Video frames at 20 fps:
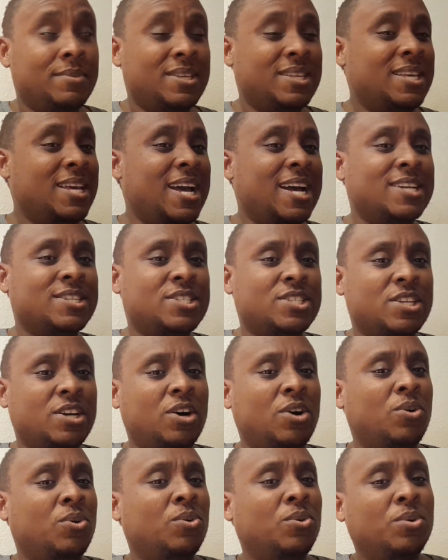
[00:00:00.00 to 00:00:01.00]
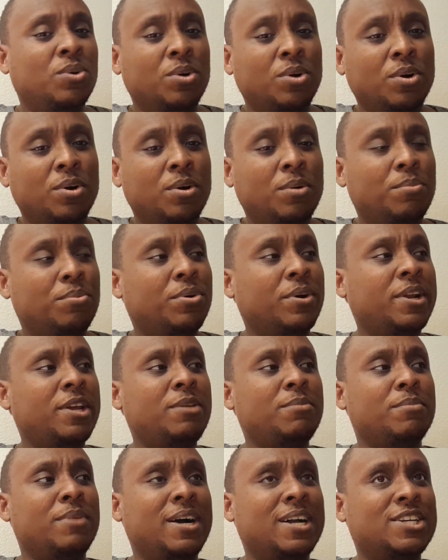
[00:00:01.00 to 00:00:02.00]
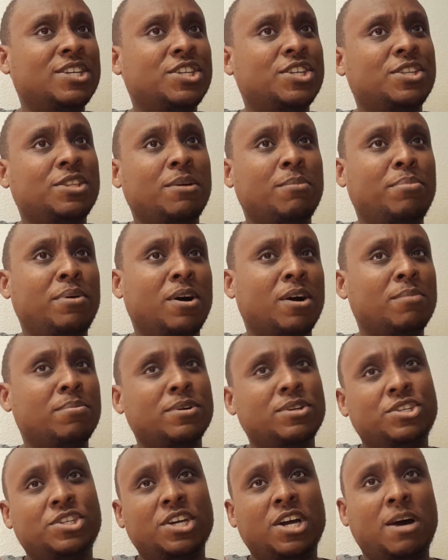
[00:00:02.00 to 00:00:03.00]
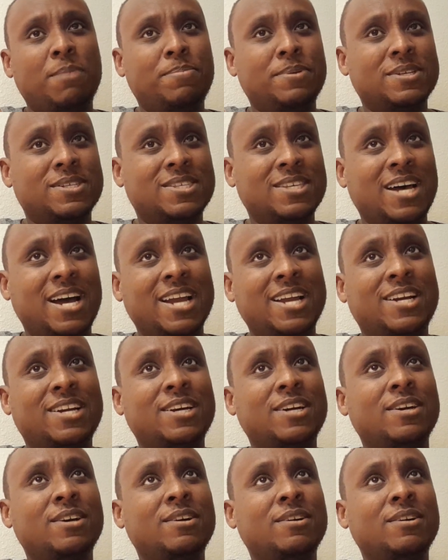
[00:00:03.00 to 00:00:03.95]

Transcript: yeah, so pretty much the barbershop is like,